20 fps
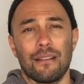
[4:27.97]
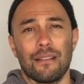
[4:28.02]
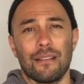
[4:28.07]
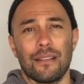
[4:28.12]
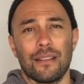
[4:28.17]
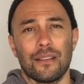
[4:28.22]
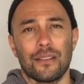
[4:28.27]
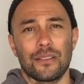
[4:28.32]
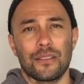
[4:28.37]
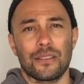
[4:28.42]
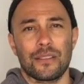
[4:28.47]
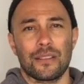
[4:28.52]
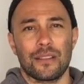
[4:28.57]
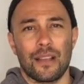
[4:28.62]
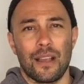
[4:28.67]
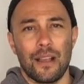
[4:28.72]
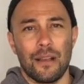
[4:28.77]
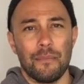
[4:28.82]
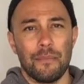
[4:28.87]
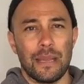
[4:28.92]

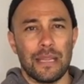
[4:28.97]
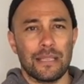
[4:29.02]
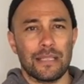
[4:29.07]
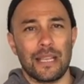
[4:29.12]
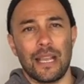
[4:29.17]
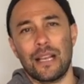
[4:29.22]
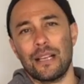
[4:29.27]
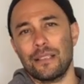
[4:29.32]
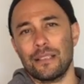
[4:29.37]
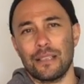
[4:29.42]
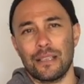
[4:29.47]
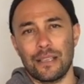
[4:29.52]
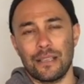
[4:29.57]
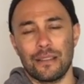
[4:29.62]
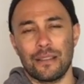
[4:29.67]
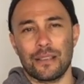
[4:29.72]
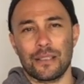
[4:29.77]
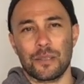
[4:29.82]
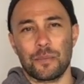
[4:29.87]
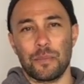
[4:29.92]
there's a mentality
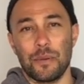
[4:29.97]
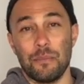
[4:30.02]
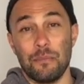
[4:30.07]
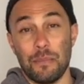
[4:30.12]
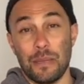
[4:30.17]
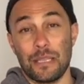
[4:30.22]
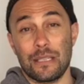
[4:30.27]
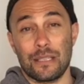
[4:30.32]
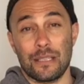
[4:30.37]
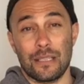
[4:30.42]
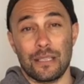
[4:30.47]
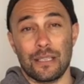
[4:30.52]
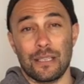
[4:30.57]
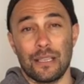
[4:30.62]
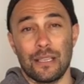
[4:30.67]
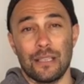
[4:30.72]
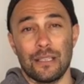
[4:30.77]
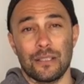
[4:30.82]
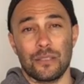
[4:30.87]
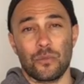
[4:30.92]
that's been missing,
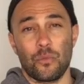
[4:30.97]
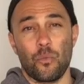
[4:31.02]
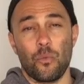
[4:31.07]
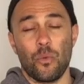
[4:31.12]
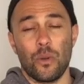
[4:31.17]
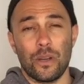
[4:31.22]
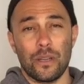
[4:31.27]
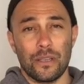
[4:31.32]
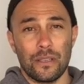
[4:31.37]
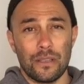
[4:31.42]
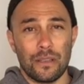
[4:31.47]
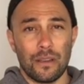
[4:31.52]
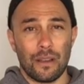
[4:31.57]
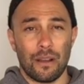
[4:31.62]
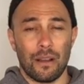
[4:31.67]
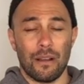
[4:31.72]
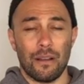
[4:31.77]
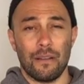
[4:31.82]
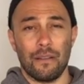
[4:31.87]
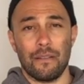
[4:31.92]
and it's one
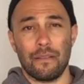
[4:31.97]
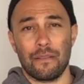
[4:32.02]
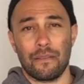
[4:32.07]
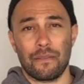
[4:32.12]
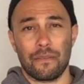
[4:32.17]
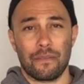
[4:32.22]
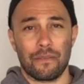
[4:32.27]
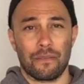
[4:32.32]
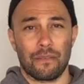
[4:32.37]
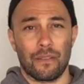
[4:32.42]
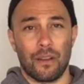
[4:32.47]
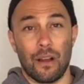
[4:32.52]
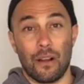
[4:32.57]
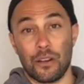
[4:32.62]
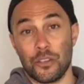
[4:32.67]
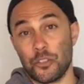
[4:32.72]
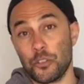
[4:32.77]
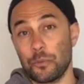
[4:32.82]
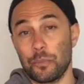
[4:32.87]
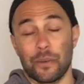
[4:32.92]
of
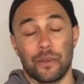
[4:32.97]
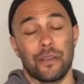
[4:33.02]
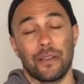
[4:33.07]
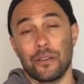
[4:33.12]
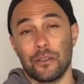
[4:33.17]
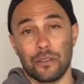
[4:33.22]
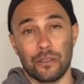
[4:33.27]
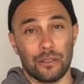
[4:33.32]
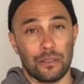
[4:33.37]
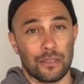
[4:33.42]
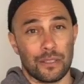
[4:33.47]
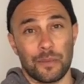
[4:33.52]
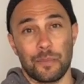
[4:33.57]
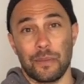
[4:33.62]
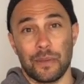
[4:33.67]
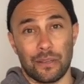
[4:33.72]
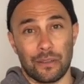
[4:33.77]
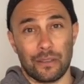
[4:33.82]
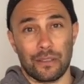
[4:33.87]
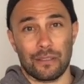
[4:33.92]
entrepreneurial
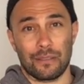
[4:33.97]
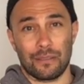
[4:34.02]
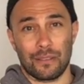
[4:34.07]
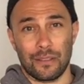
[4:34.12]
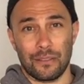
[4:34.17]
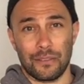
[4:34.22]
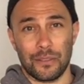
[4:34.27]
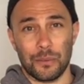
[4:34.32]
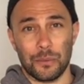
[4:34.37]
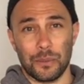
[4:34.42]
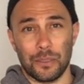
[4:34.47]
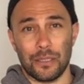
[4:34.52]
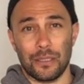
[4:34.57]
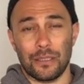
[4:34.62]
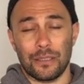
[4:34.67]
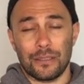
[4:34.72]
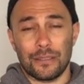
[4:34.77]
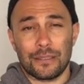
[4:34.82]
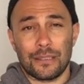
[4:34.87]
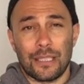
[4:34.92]
spirit, if you
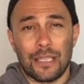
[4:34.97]
will.